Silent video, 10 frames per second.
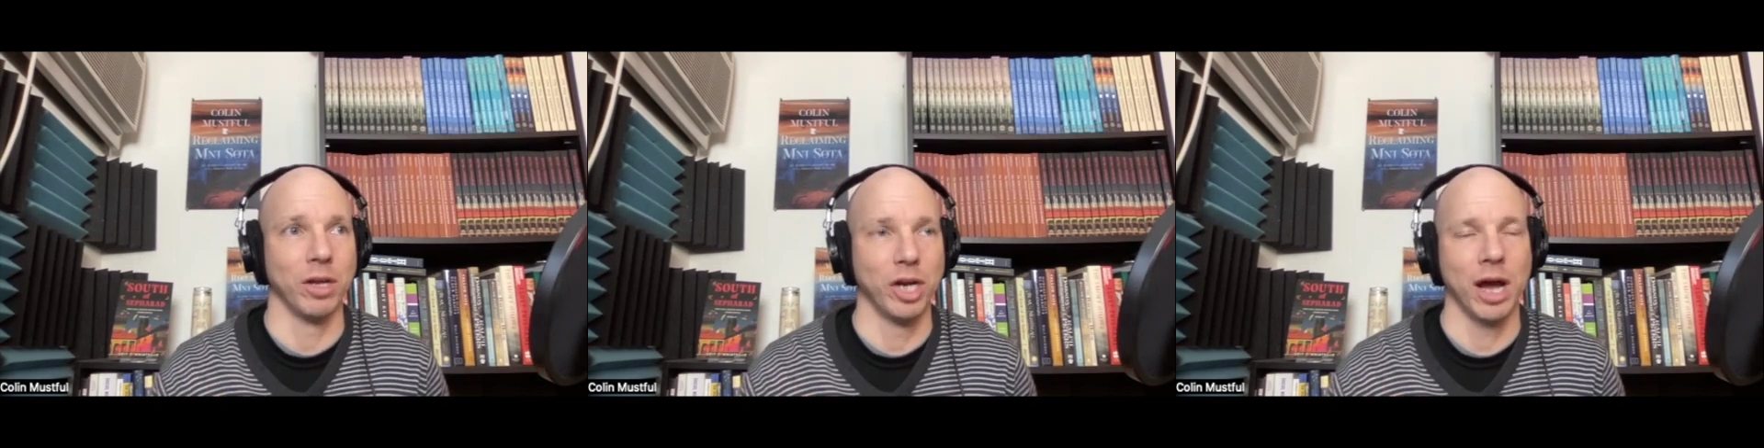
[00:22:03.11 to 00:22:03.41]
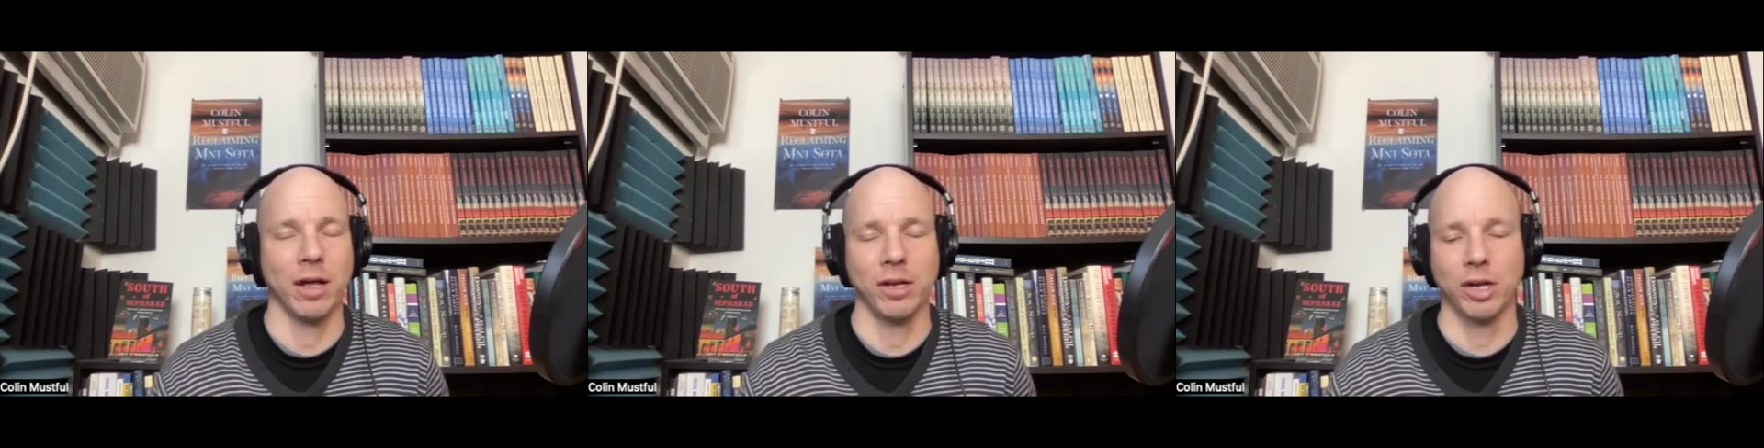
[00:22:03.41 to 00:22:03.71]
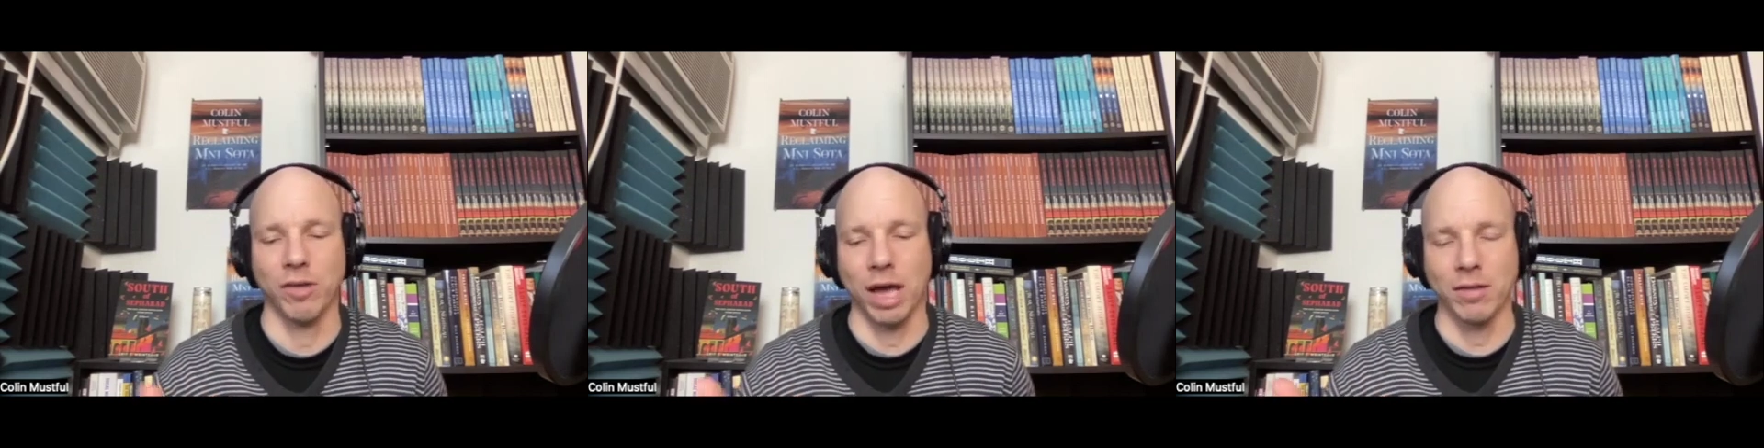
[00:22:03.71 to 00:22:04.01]

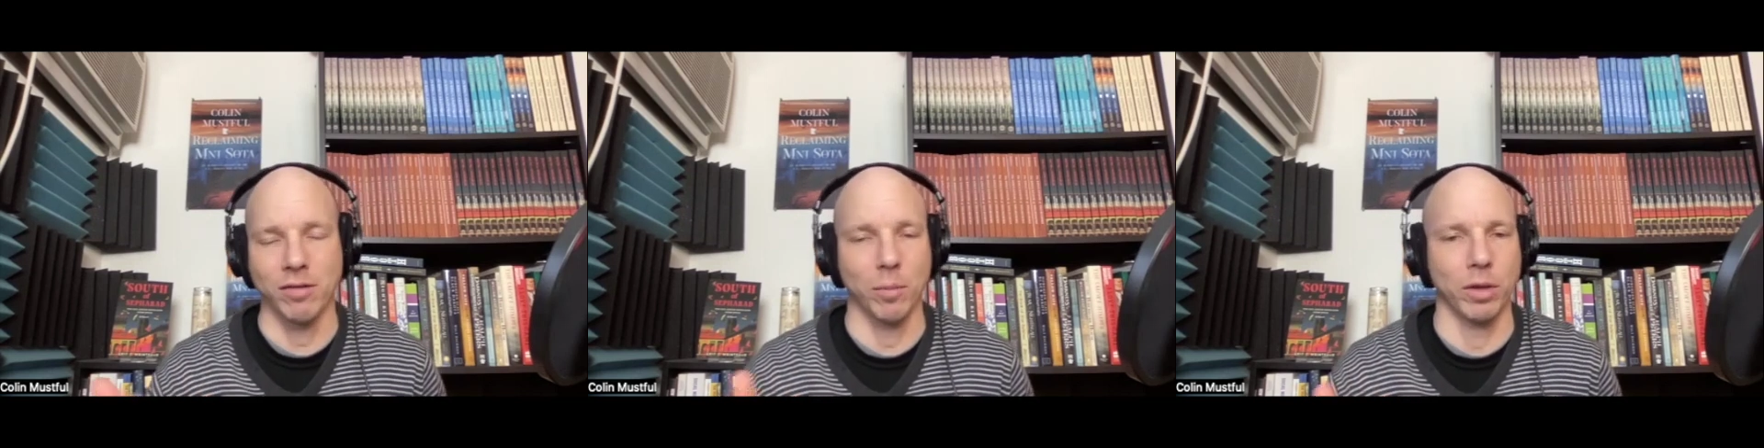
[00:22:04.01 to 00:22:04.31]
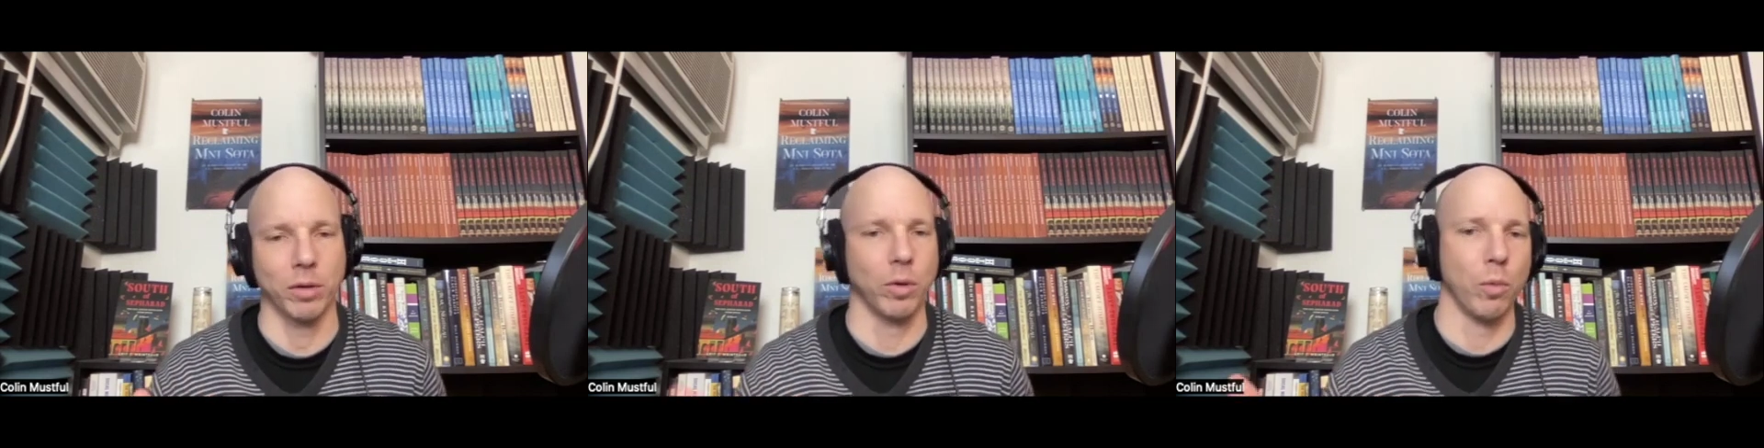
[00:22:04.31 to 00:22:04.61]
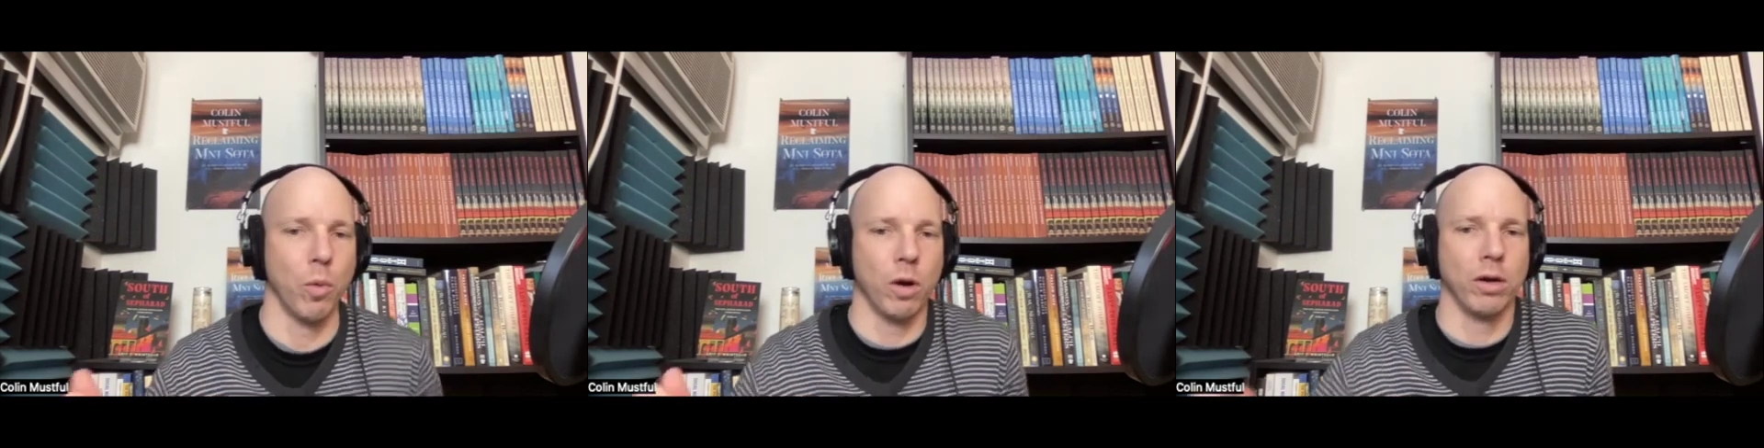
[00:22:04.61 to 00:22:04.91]
challenges and some of the
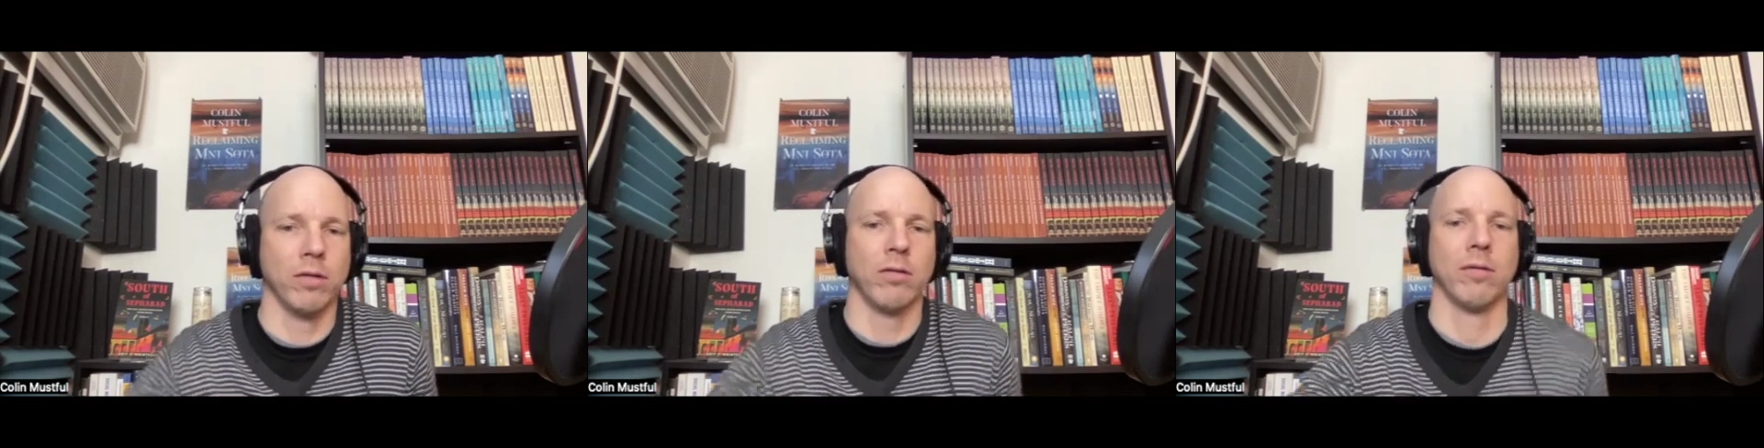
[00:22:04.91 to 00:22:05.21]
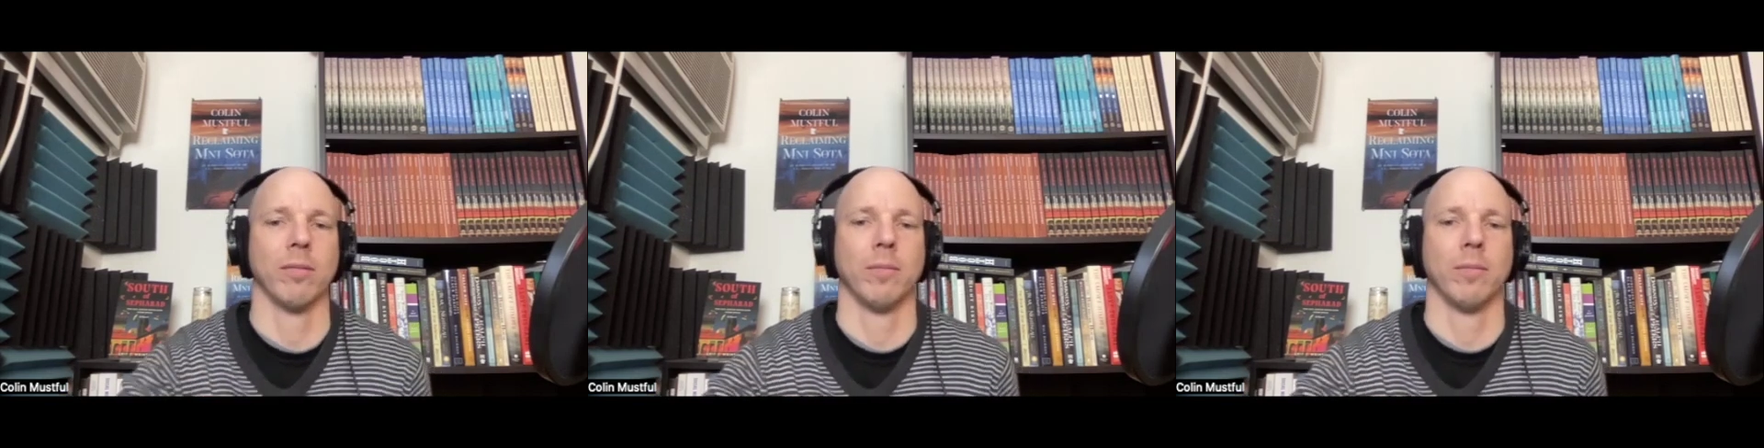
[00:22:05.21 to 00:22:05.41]
rewards?